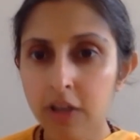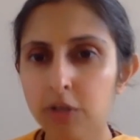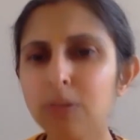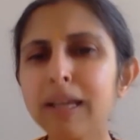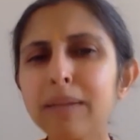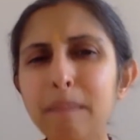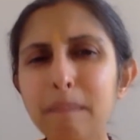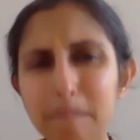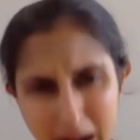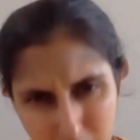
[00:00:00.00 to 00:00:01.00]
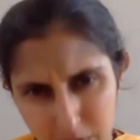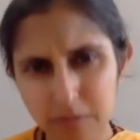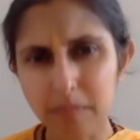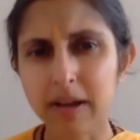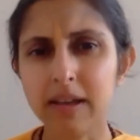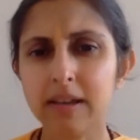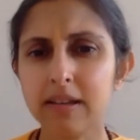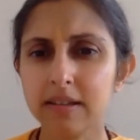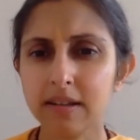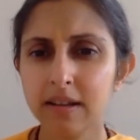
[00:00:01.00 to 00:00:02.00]
you will get bound by
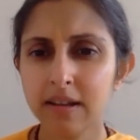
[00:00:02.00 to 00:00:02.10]
it.